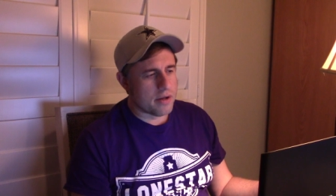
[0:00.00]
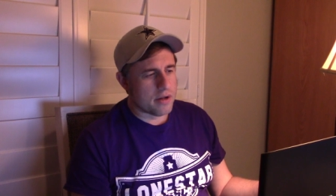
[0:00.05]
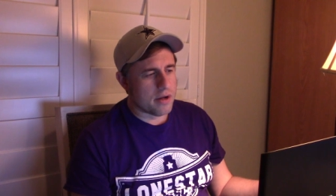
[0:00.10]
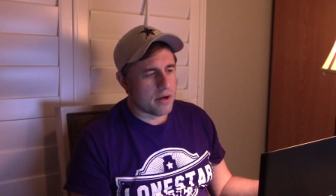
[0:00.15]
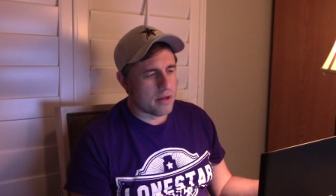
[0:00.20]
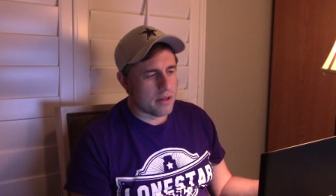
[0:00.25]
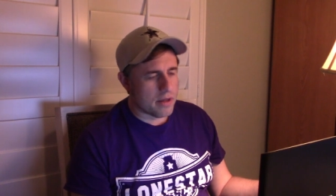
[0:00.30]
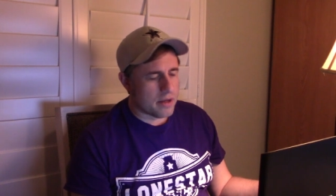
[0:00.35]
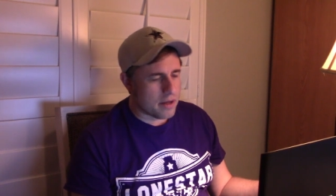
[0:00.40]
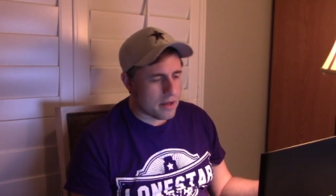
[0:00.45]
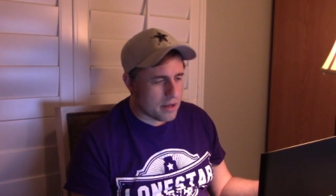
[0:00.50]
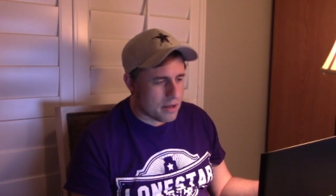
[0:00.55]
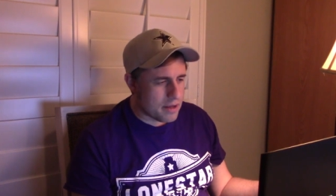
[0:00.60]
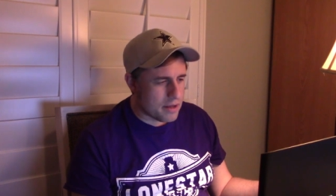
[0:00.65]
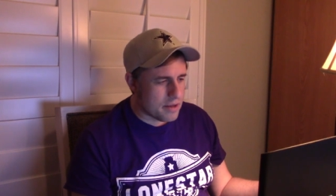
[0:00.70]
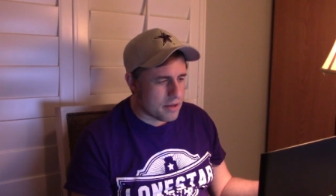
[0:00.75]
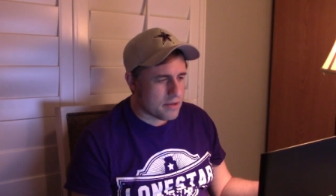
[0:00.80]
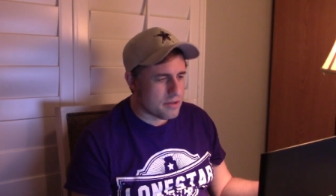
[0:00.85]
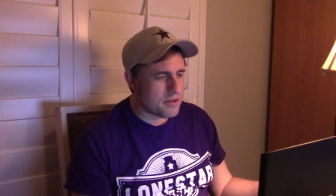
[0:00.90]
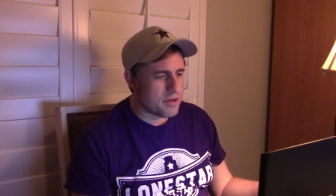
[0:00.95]
You know, like
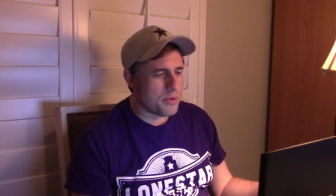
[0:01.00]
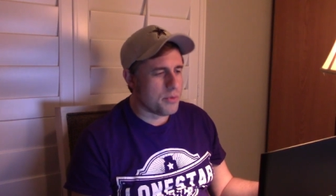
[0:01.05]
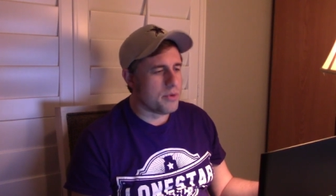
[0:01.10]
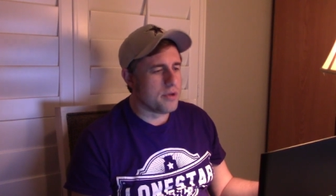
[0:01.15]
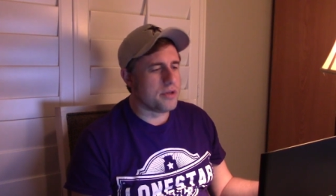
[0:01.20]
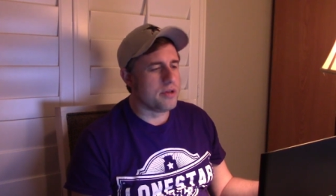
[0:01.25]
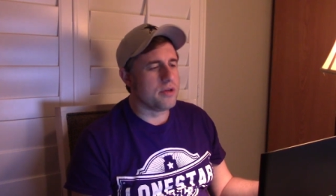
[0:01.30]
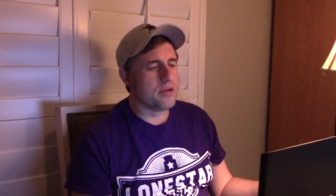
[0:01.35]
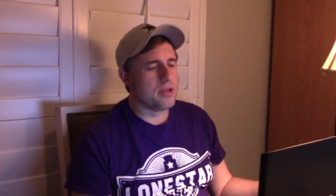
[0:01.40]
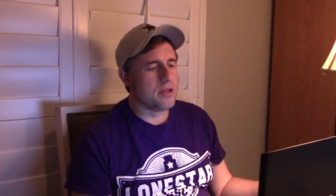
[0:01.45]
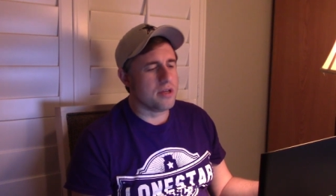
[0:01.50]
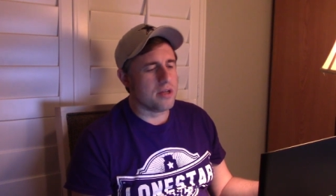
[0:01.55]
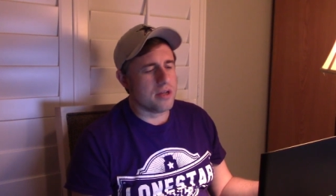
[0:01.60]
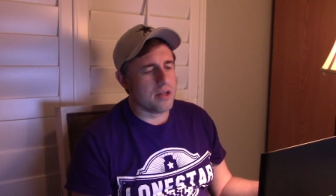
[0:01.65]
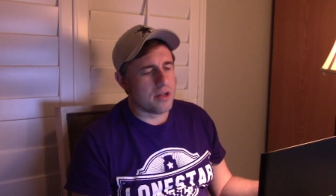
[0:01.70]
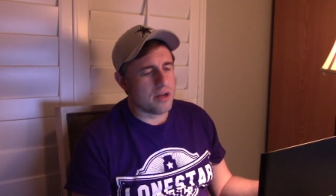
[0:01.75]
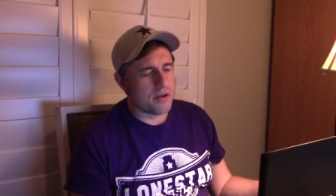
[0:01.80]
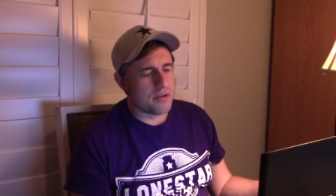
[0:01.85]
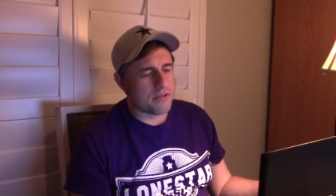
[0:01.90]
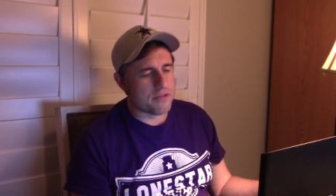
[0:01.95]
it would,
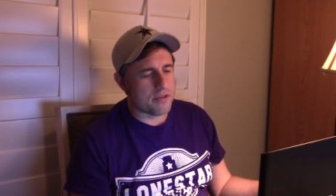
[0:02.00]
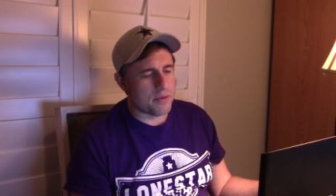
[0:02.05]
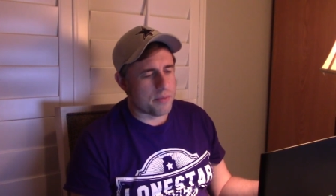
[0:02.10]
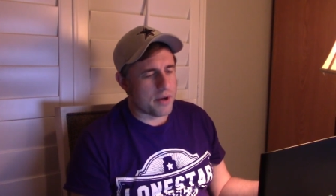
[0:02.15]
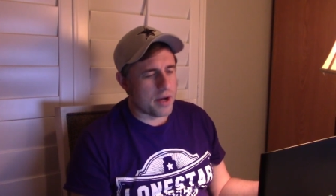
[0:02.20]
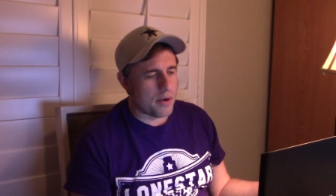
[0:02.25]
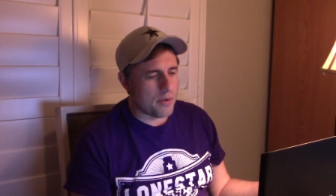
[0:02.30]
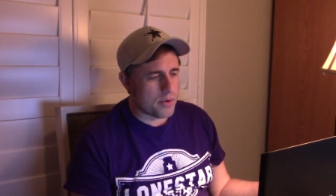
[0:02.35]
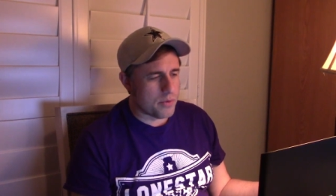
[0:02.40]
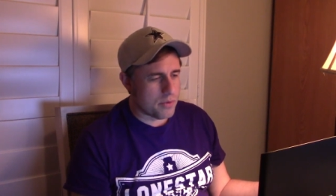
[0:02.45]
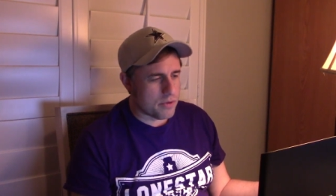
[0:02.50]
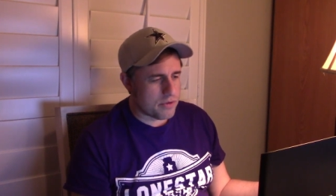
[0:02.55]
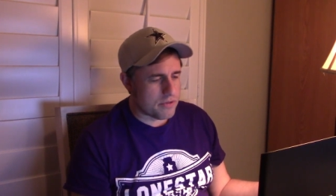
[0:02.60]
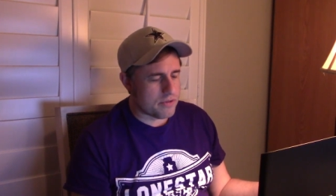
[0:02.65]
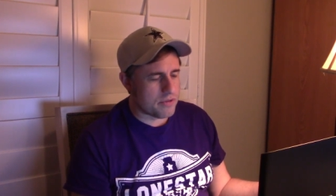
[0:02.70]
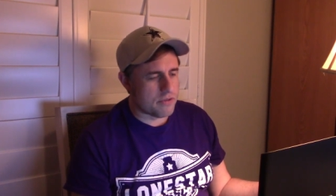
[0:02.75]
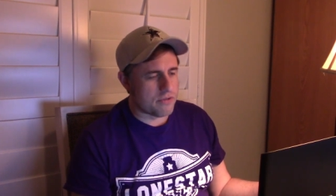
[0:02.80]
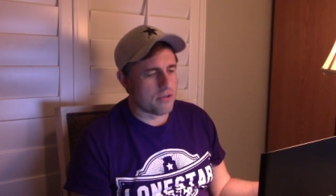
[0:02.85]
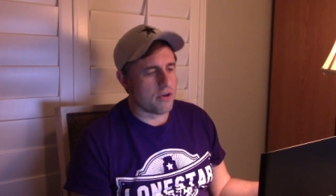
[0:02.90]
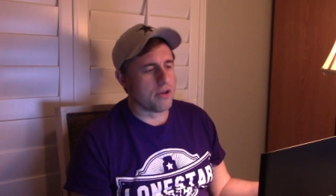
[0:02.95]
you know, somehow it would
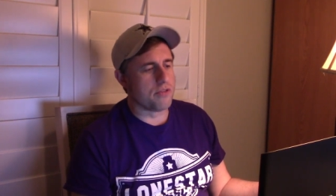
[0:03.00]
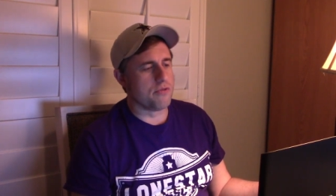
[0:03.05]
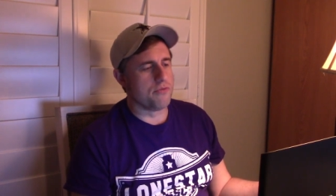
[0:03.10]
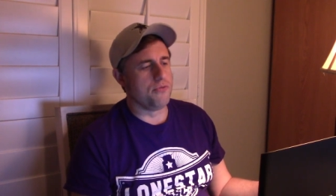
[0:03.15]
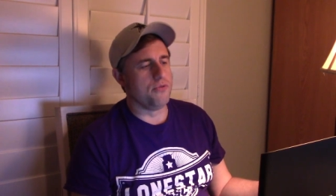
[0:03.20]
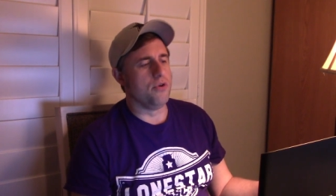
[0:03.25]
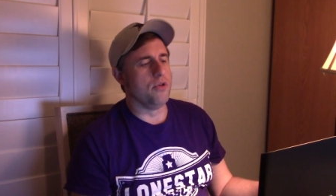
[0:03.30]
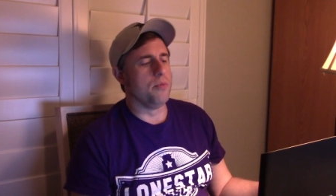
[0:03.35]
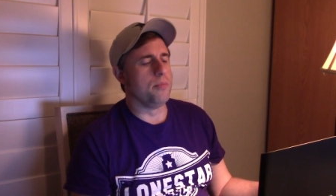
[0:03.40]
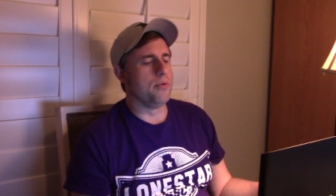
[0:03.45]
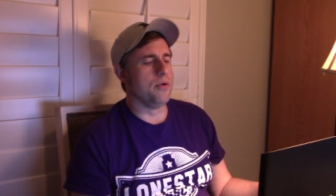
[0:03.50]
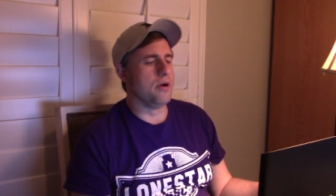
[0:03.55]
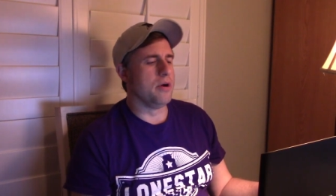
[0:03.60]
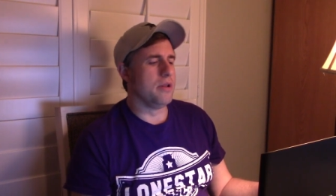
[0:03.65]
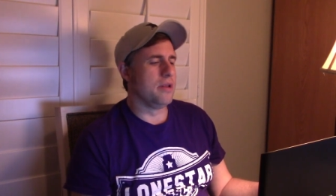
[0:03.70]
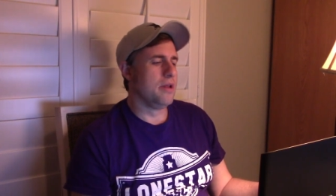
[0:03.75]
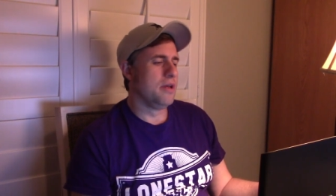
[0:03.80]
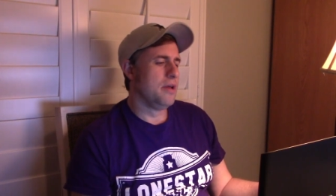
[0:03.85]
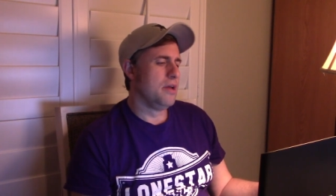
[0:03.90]
start to fall apart.